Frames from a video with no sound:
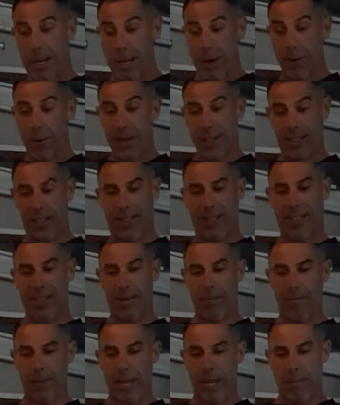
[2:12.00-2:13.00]
bigger risks,
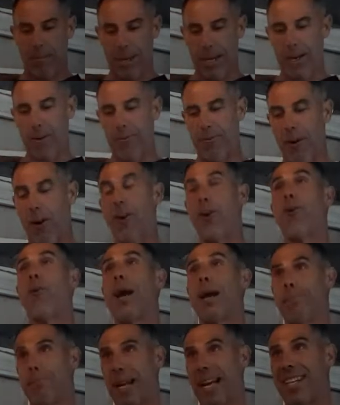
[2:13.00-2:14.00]
bigger
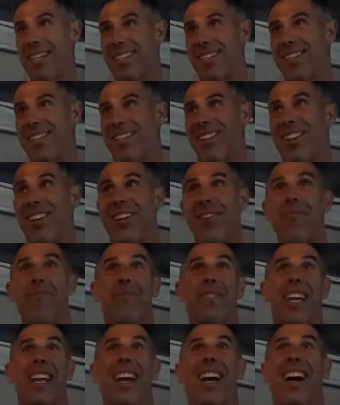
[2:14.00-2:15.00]
faraway places, you know.
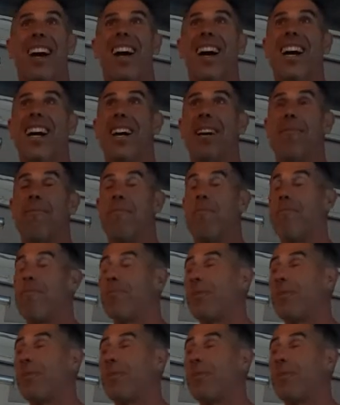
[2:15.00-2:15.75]
Um,